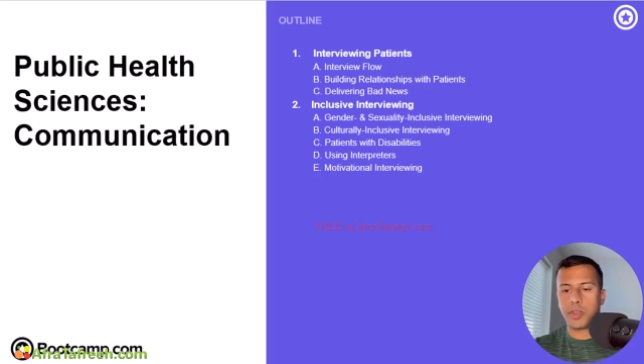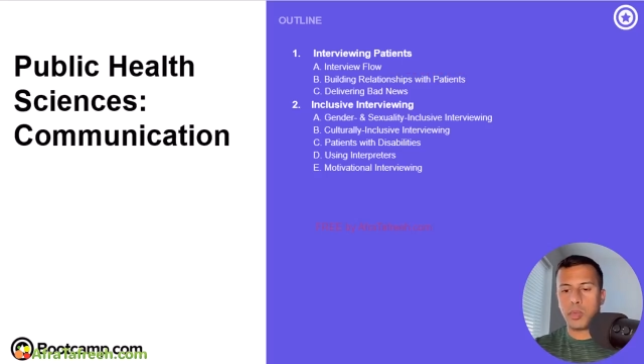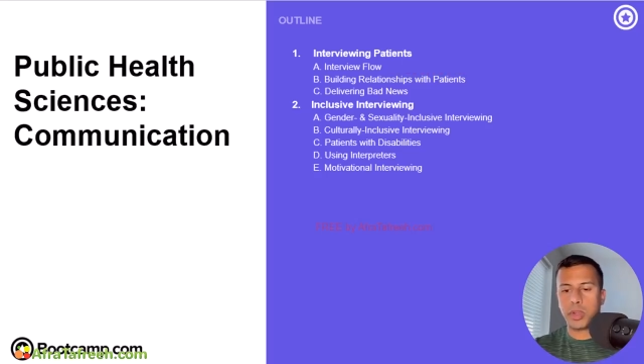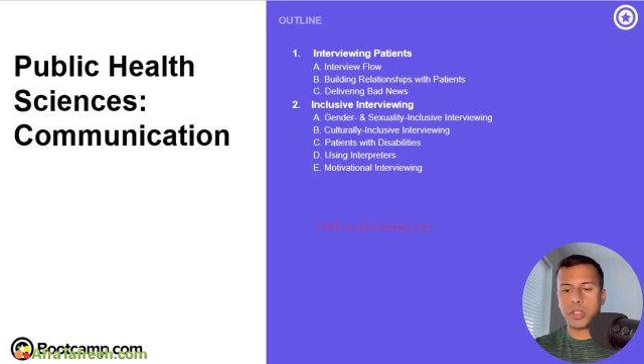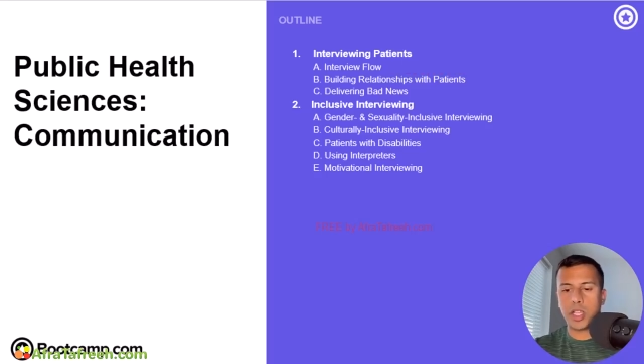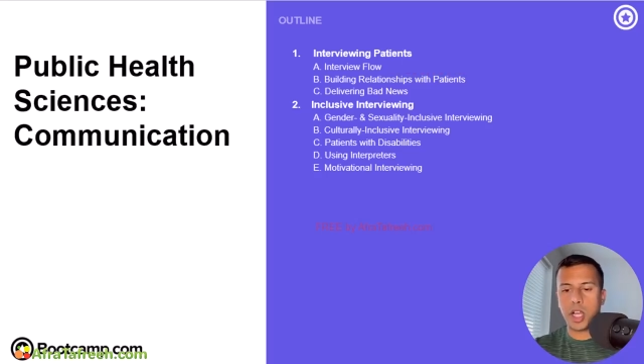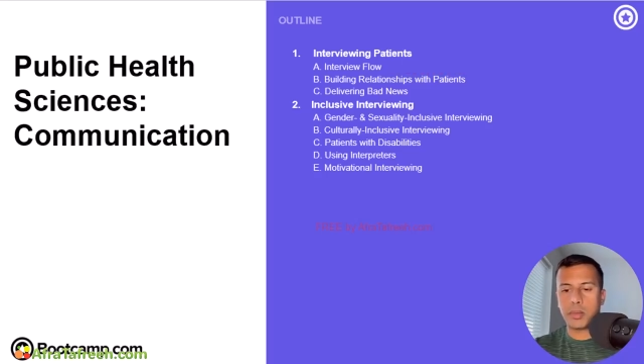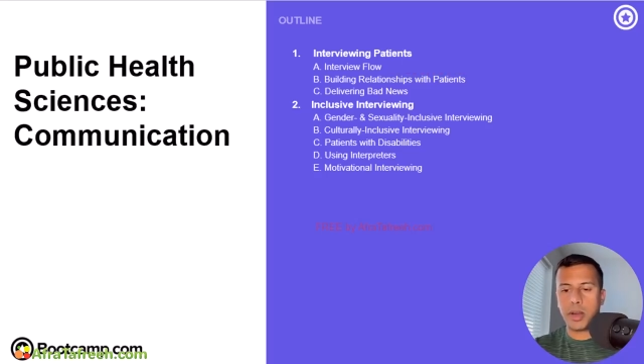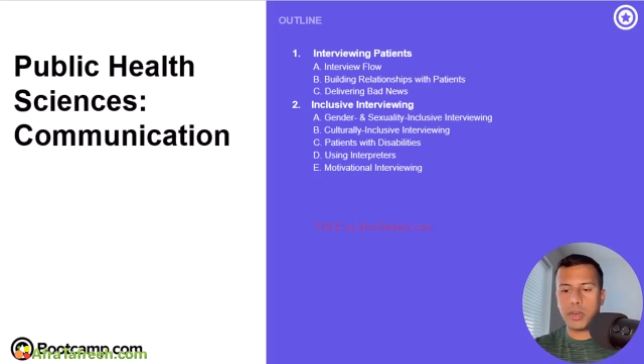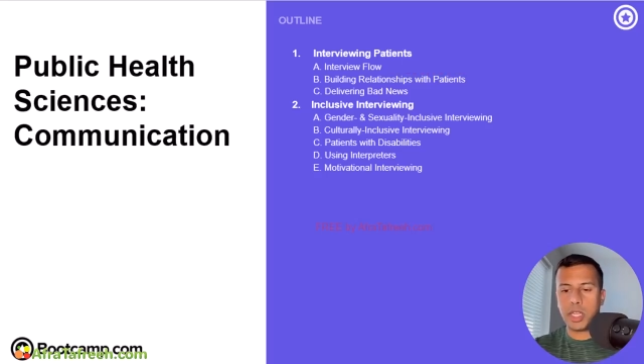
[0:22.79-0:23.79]
We're going to talk
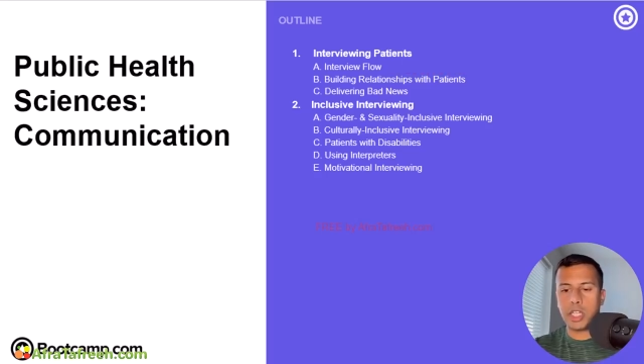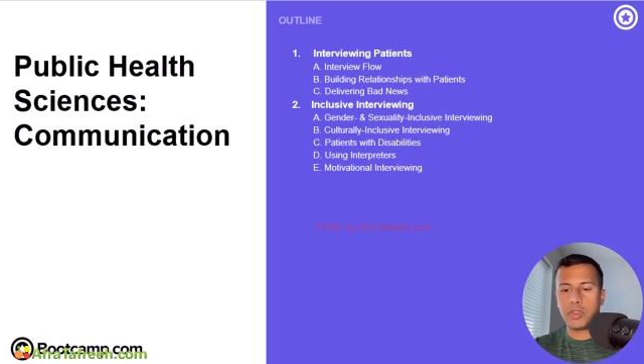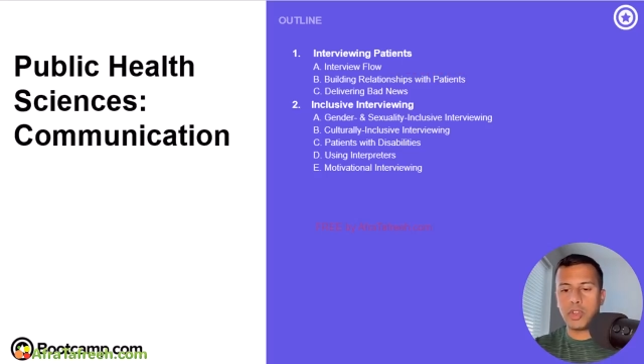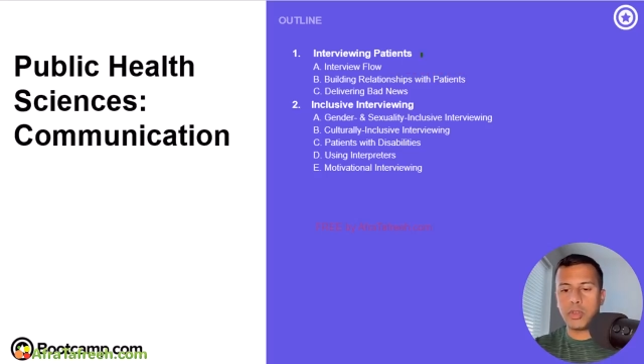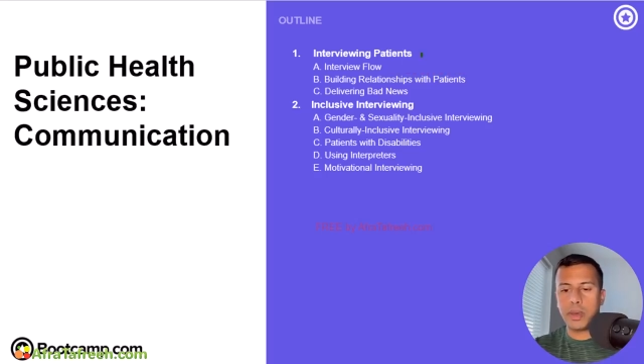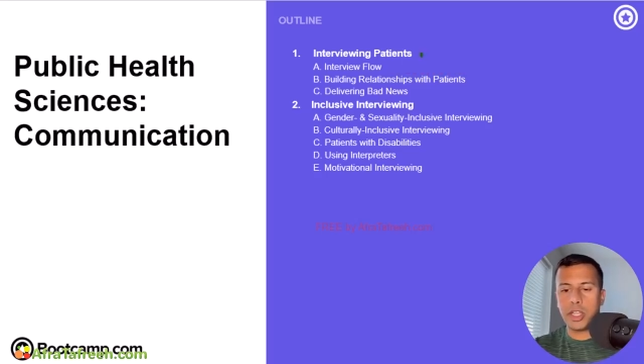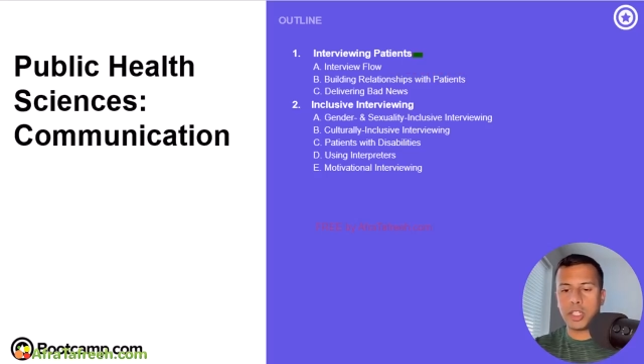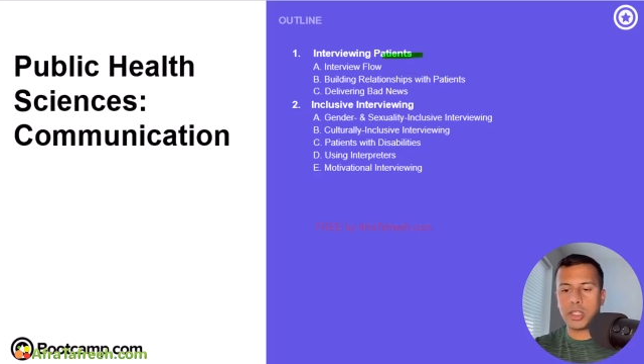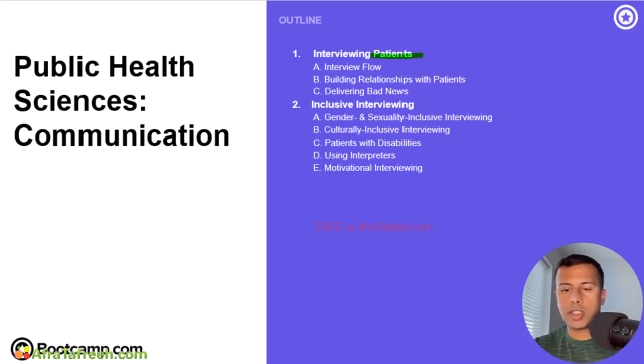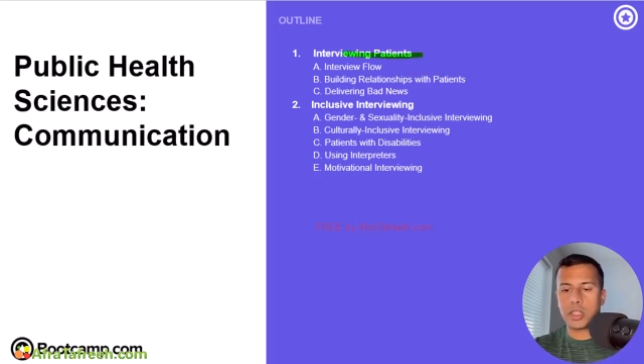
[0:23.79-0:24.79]
about interviewing
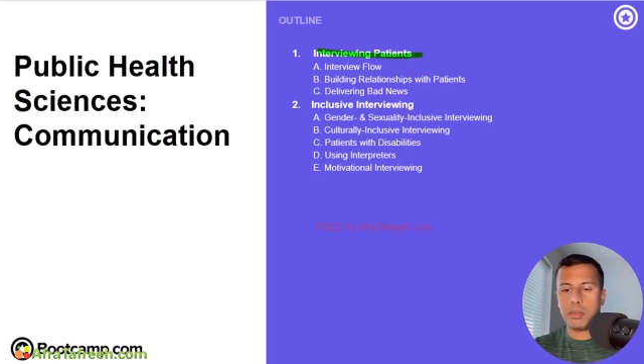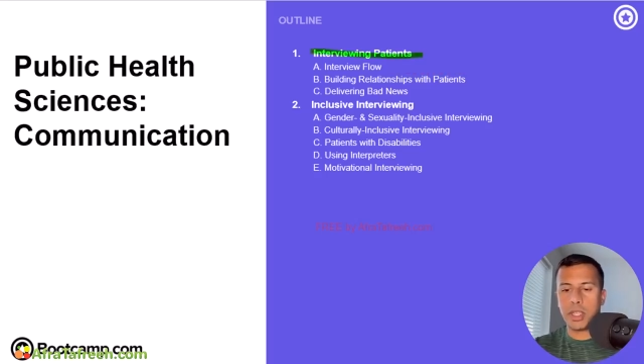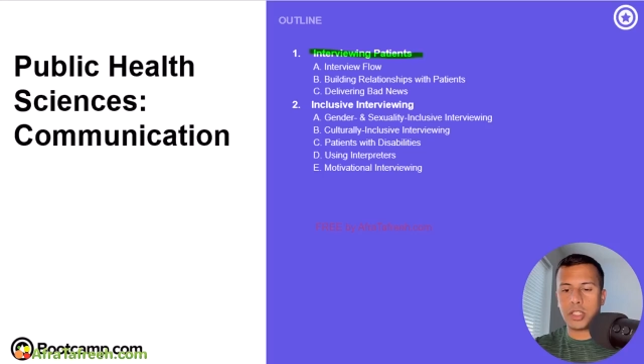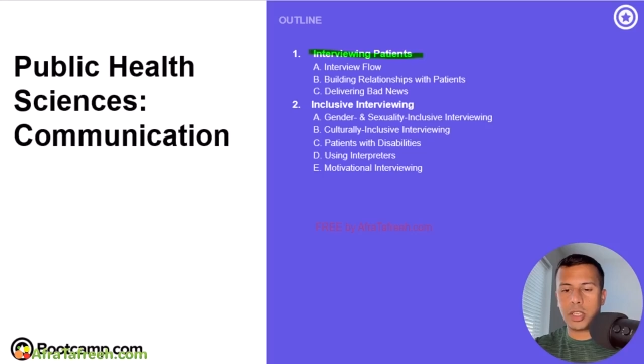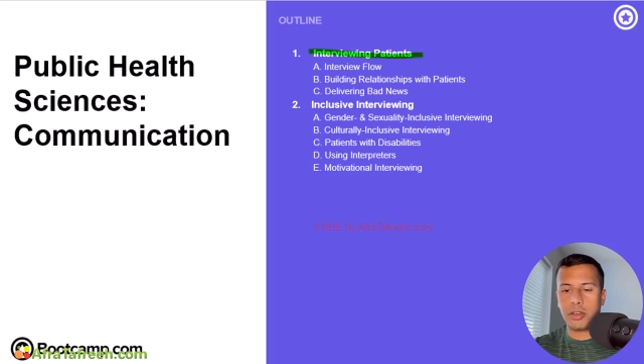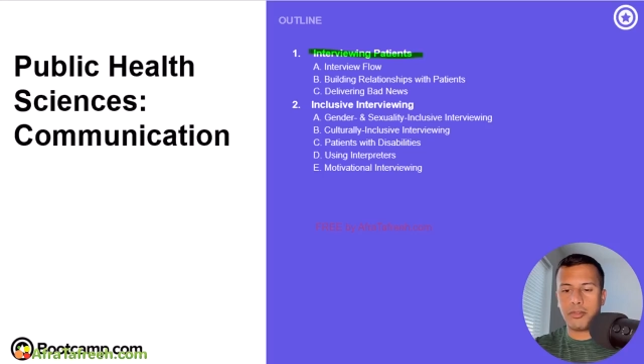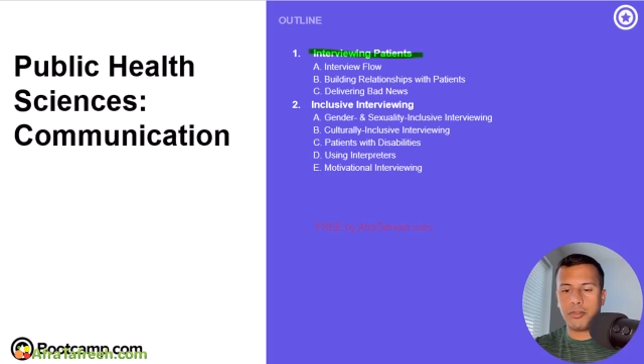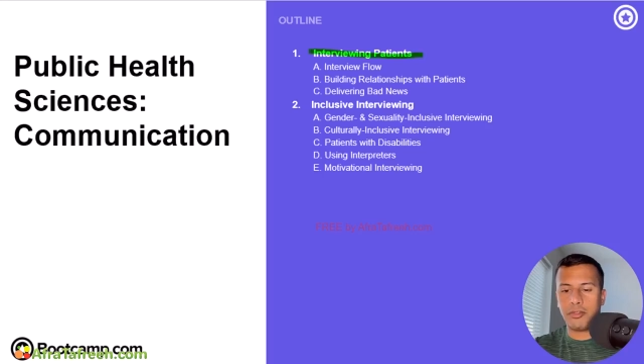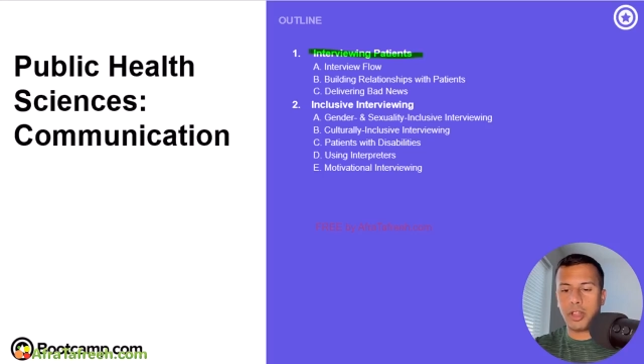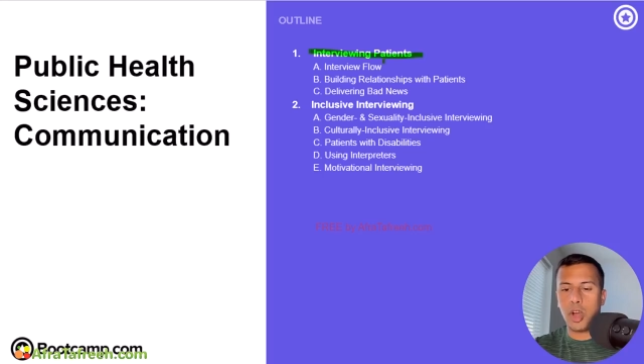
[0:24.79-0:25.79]
patients, the basic
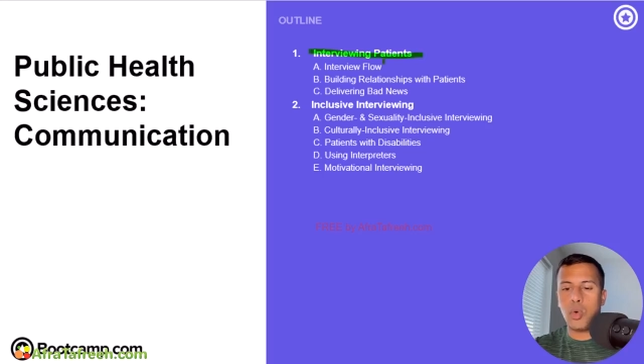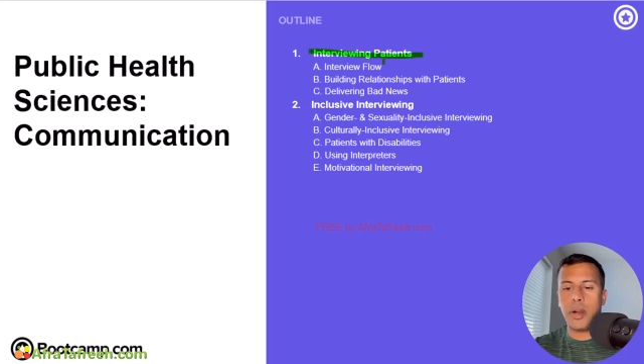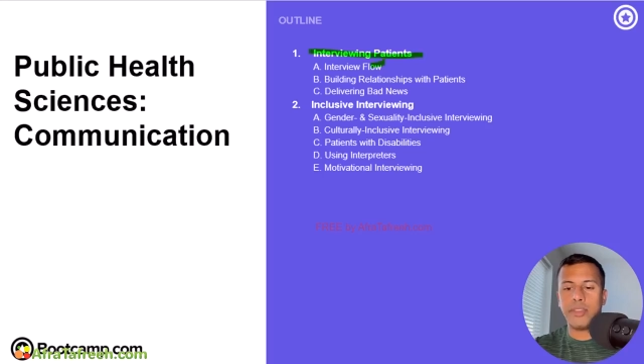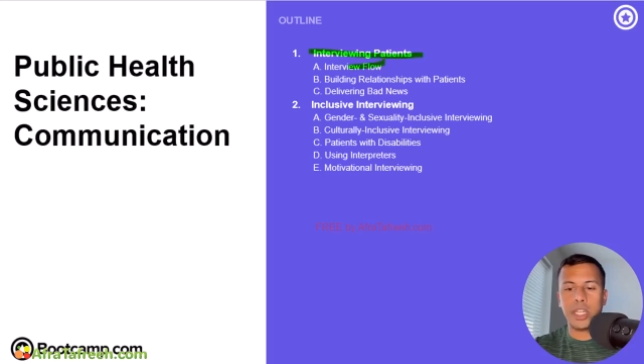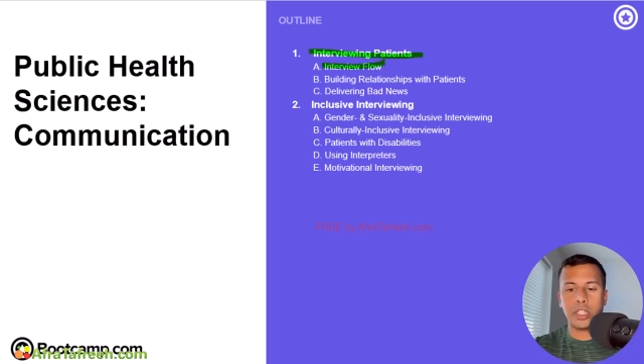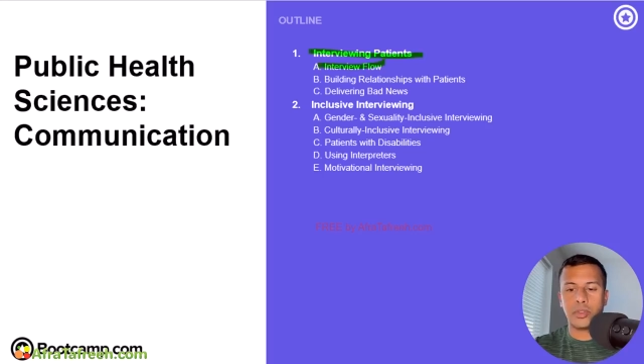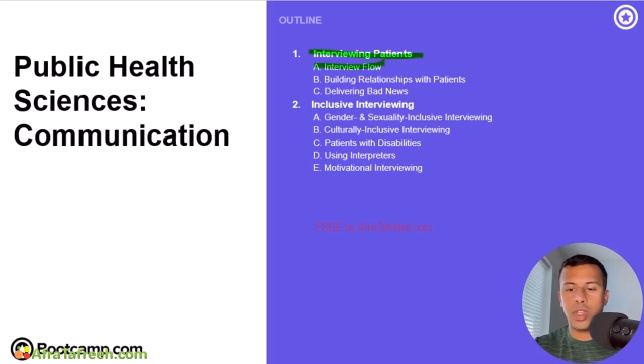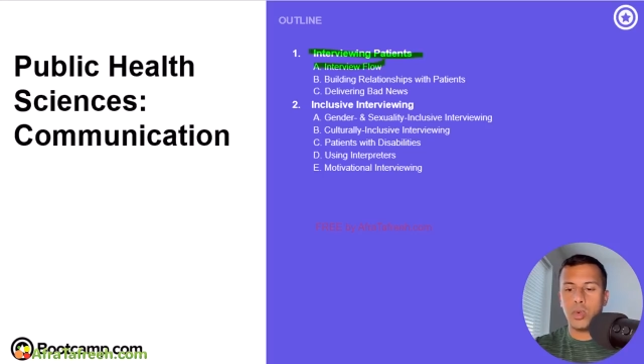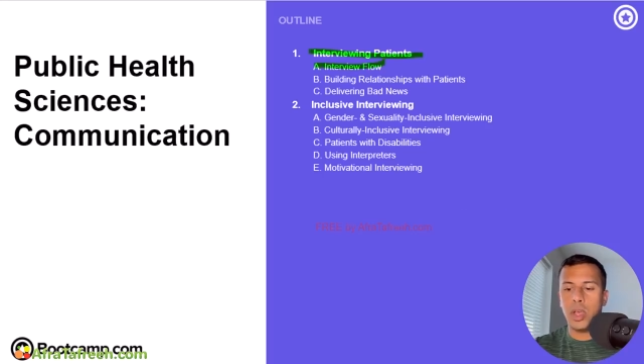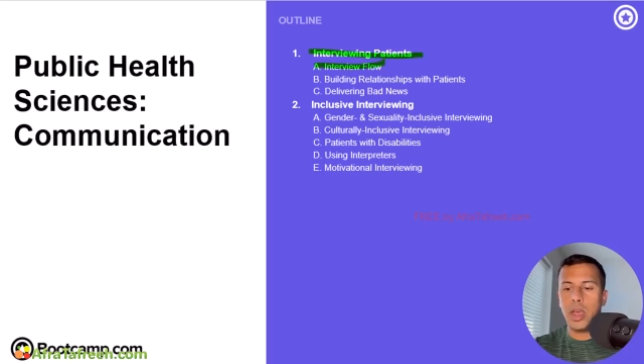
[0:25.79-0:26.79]
flow of the
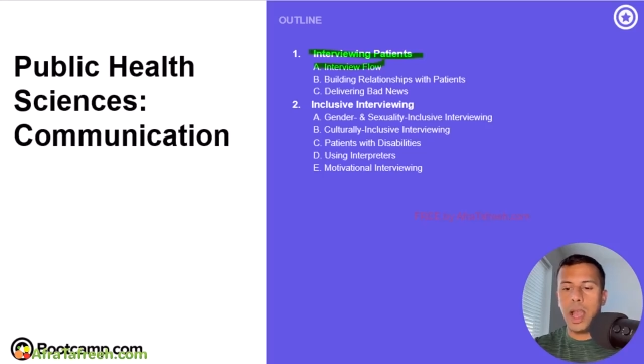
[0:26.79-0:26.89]
interview,